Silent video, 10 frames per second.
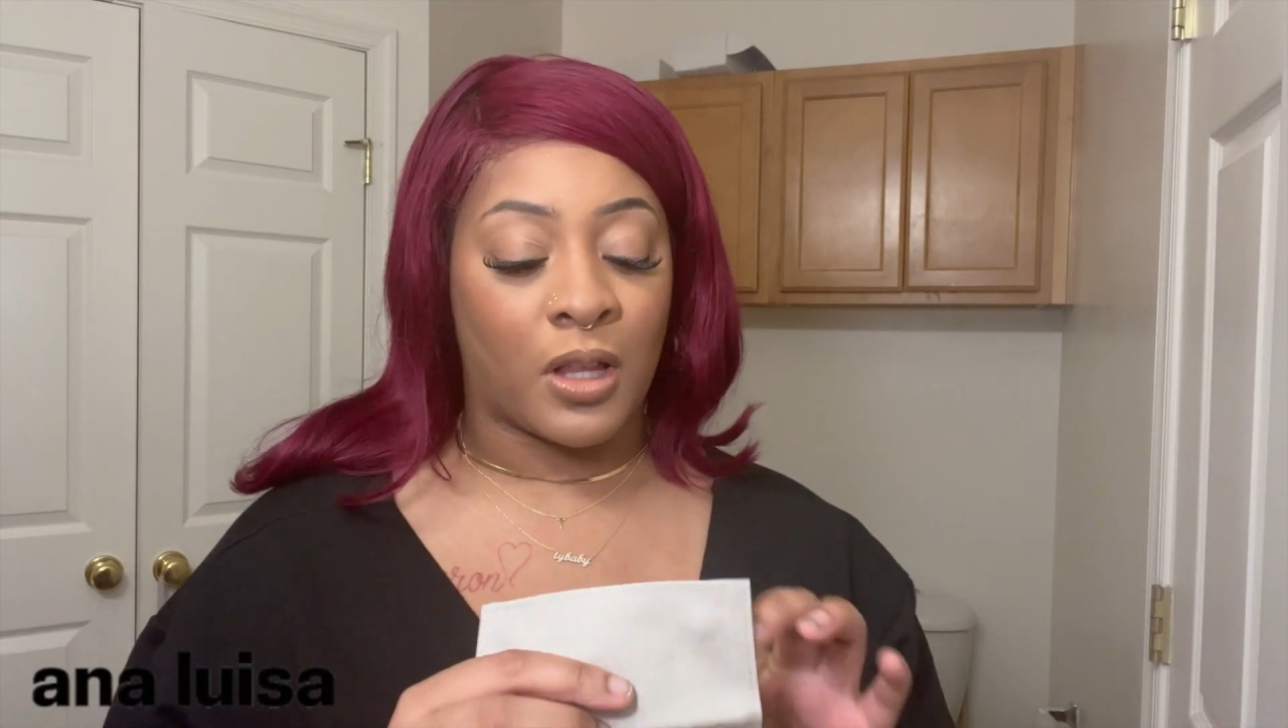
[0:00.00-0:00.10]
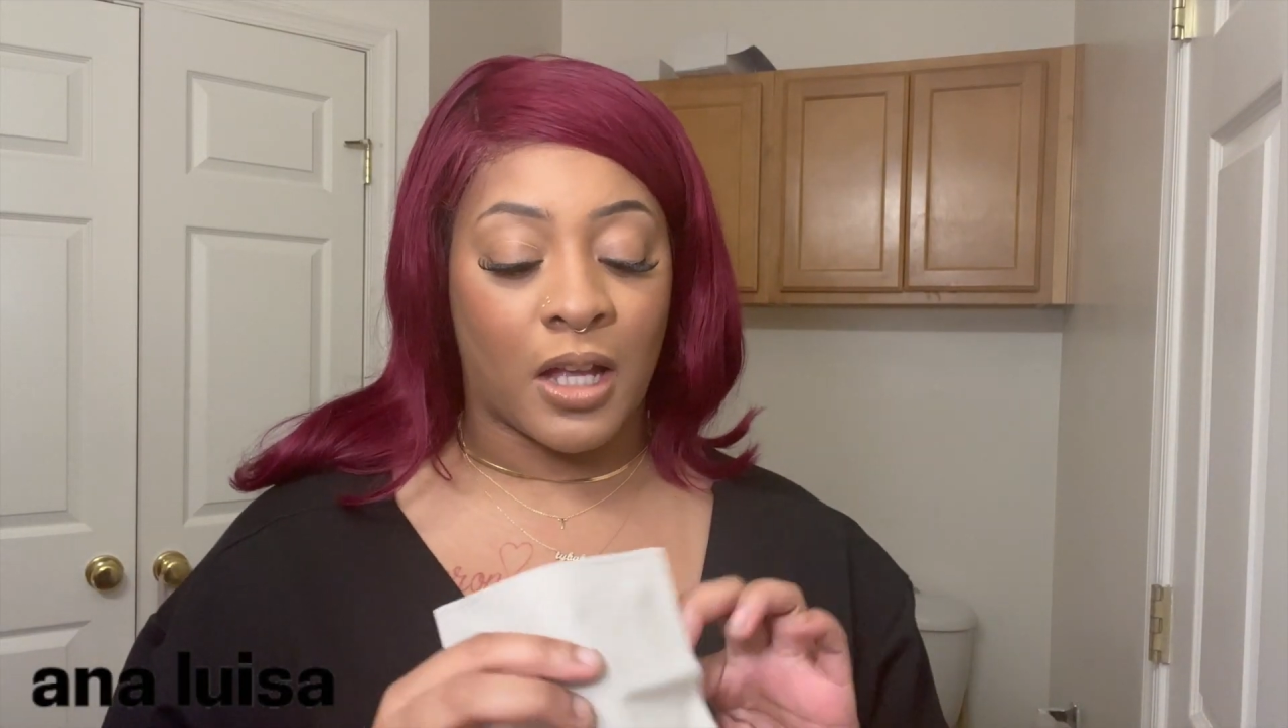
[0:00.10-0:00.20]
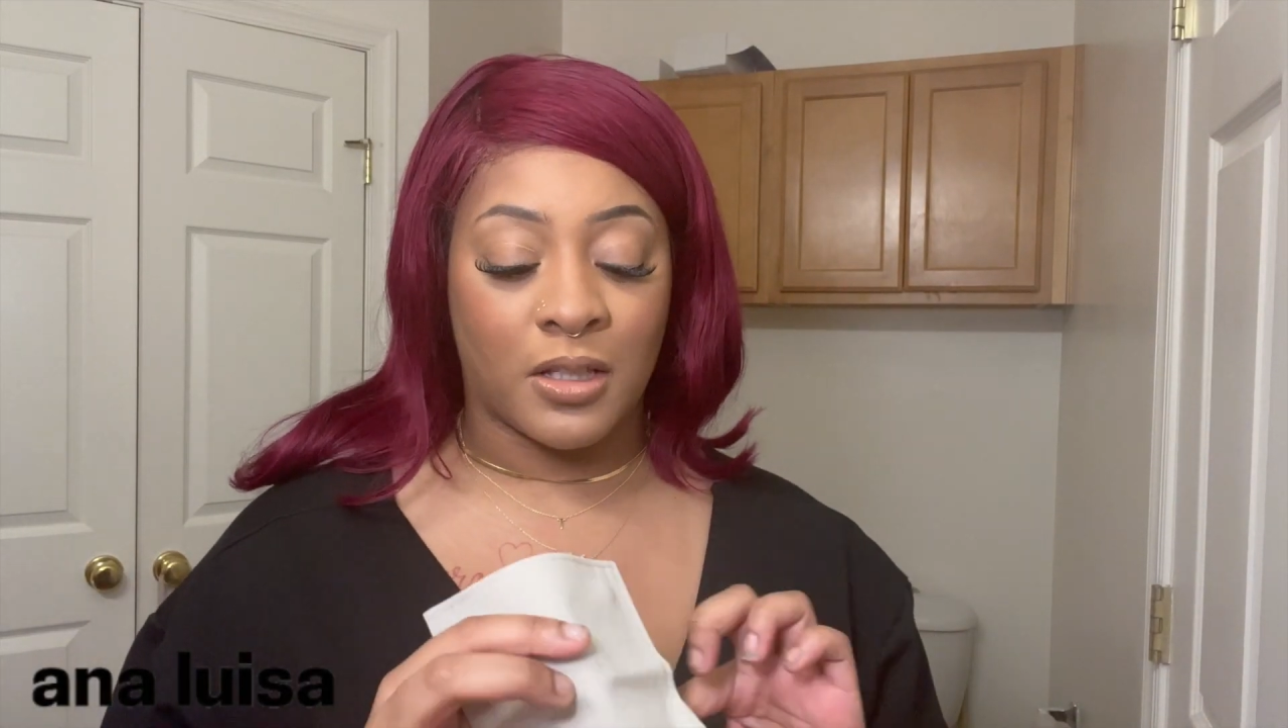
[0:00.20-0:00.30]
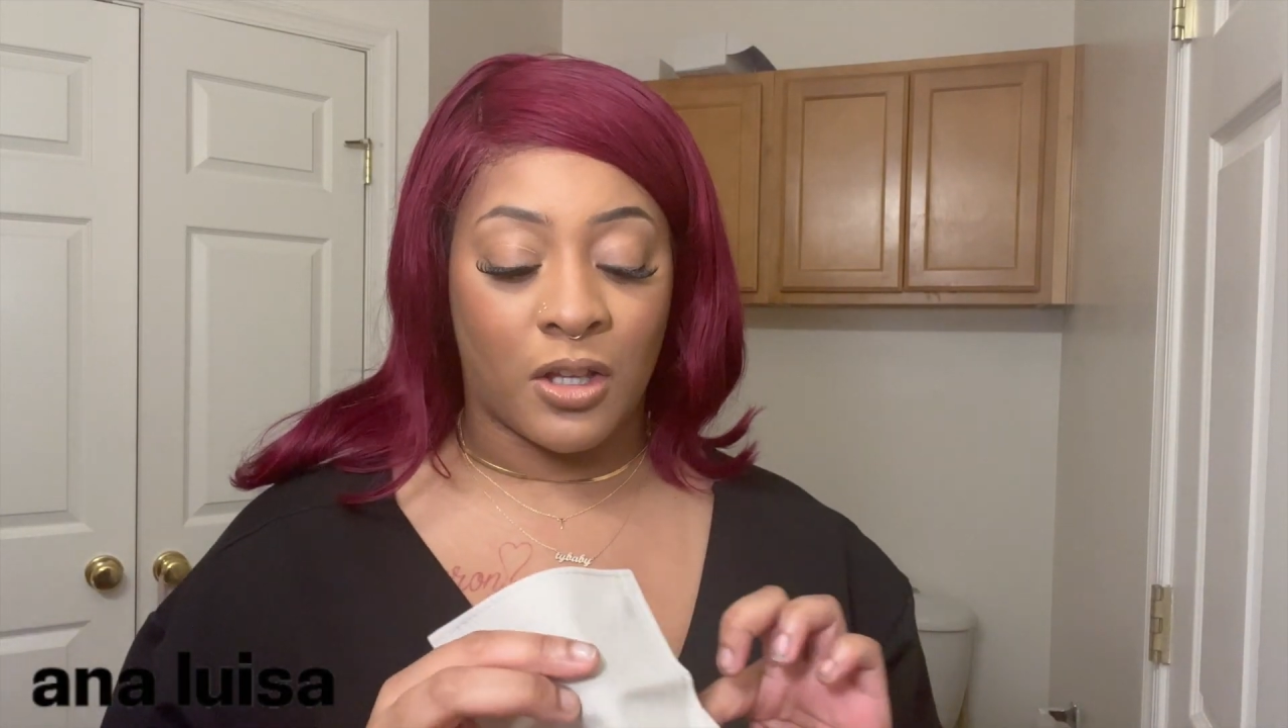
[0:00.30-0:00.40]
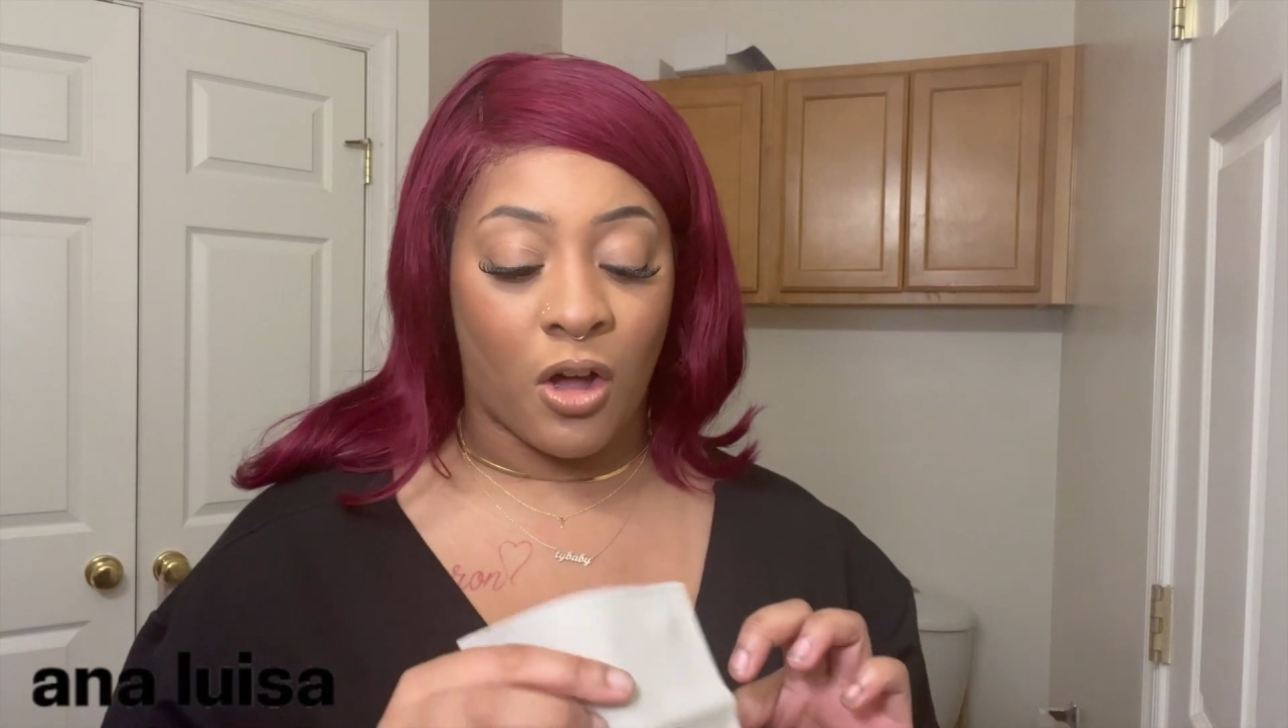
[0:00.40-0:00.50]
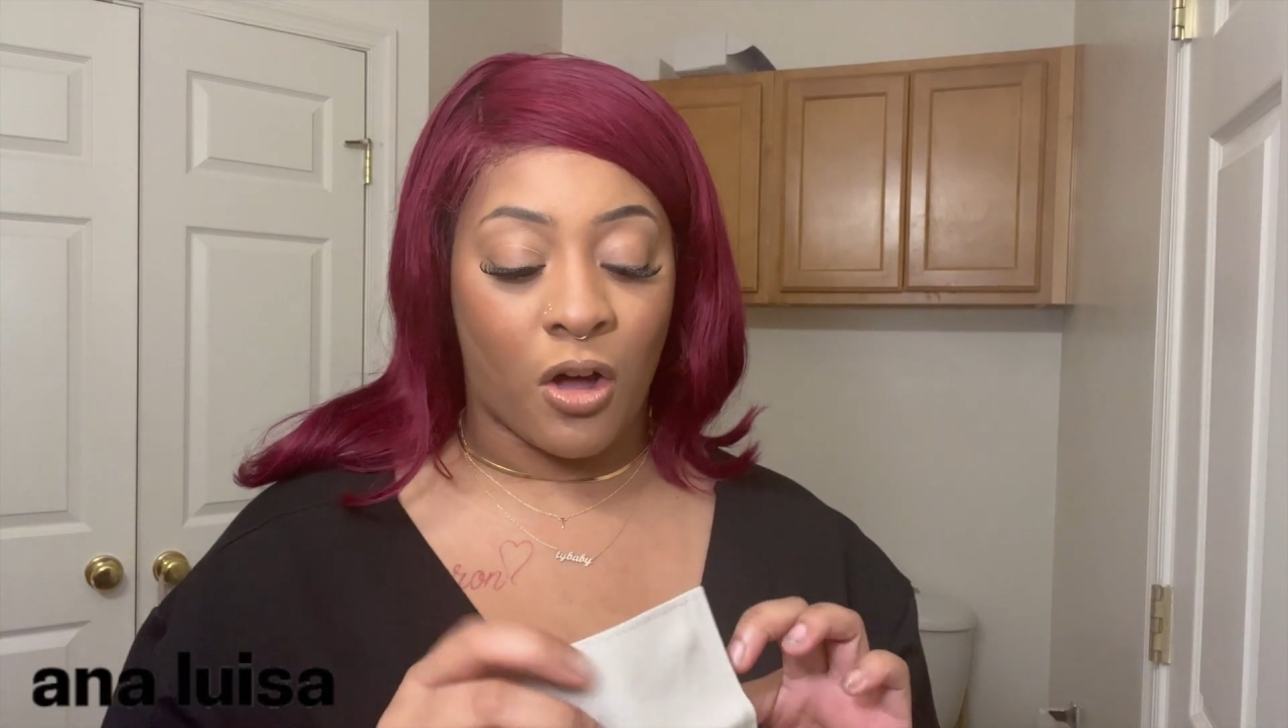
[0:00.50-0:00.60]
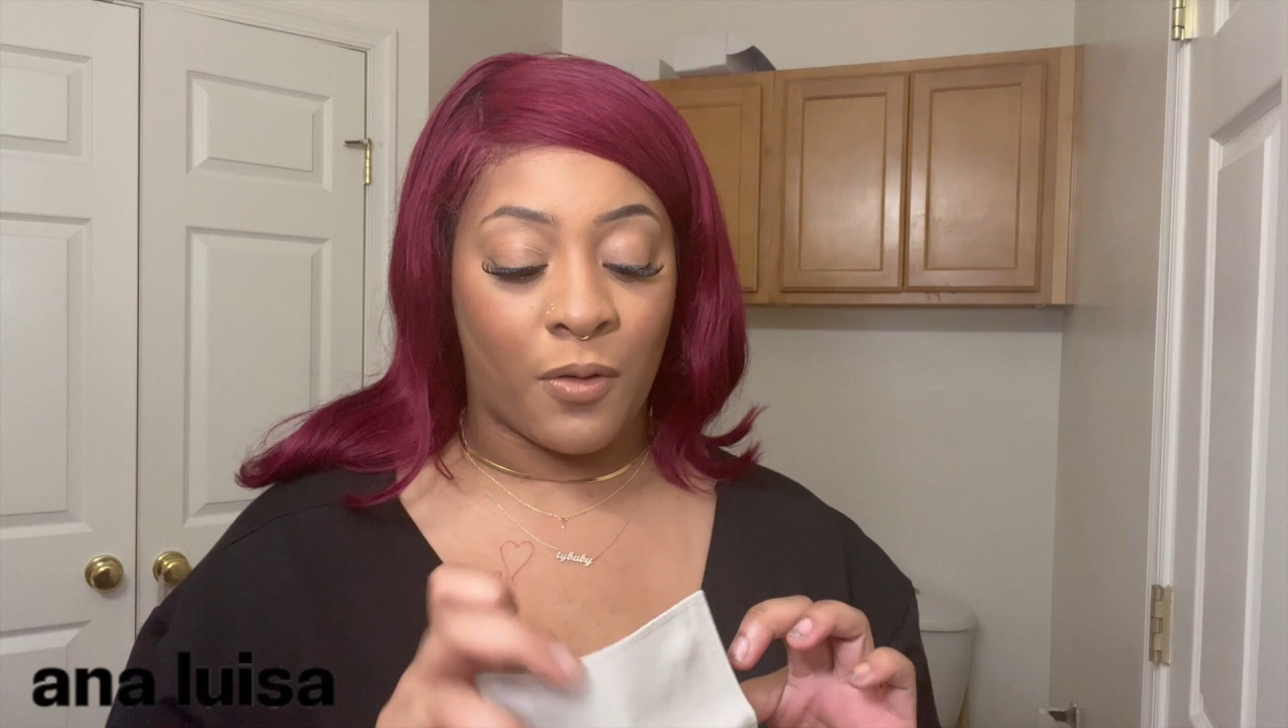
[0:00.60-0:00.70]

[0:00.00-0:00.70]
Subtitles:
lie to y'all.